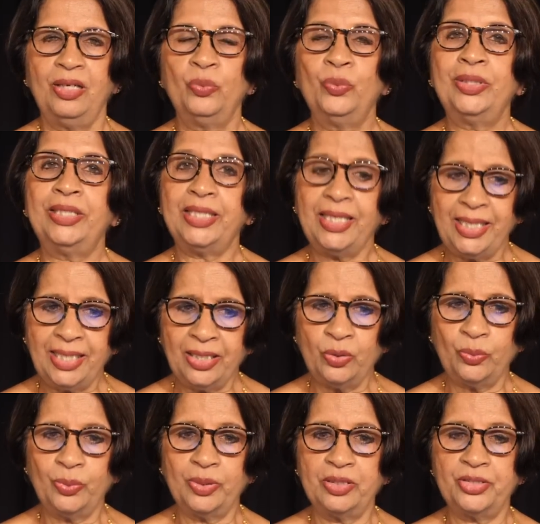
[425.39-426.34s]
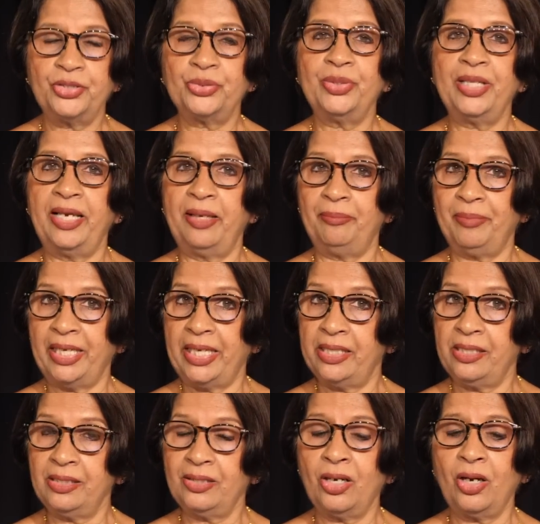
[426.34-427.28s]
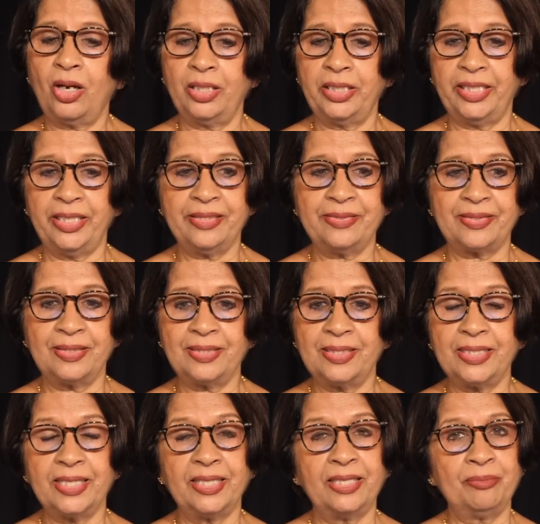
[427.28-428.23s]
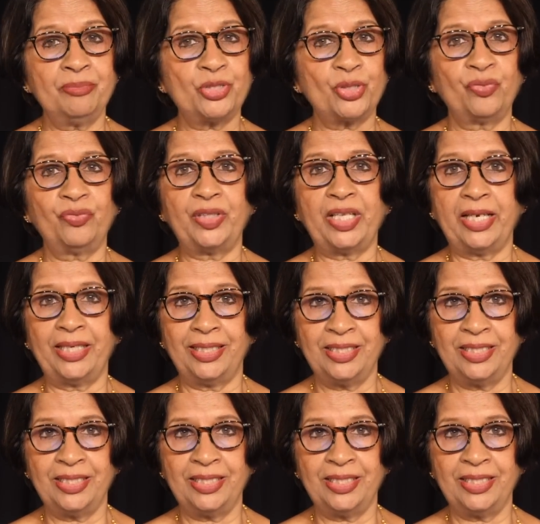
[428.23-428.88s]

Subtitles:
were equal to their male colleagues in terms of their